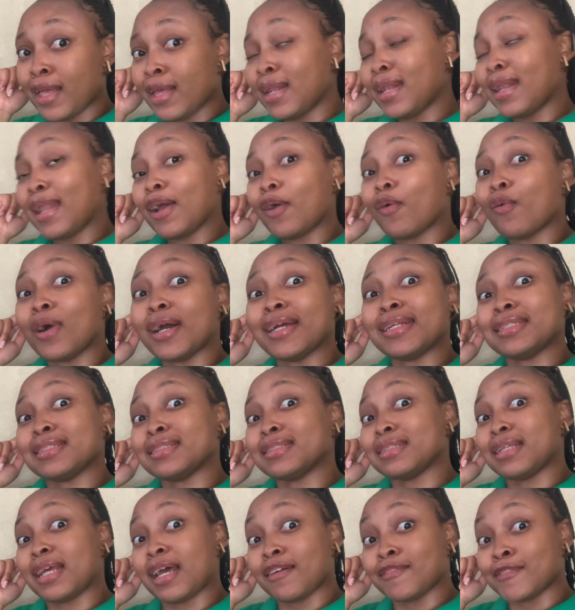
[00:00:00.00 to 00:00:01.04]
Like, why does
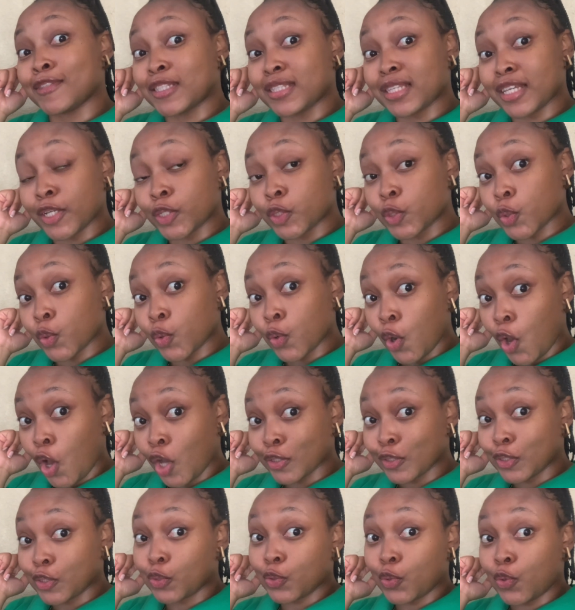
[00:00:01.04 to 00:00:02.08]
it have to take so long
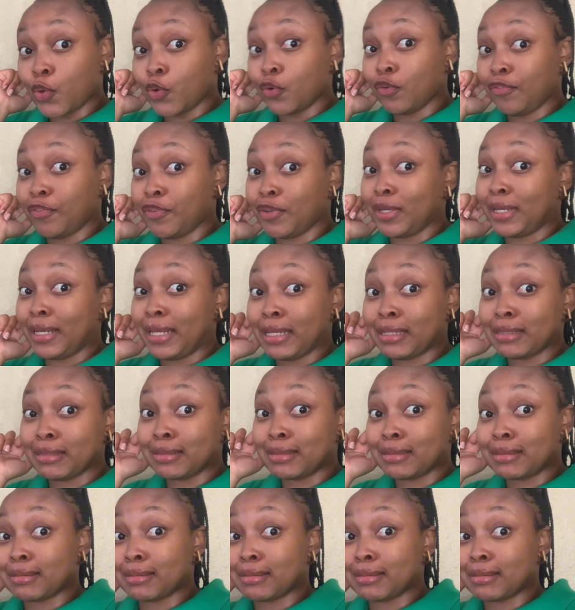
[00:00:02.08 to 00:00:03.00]
to soak off your nails?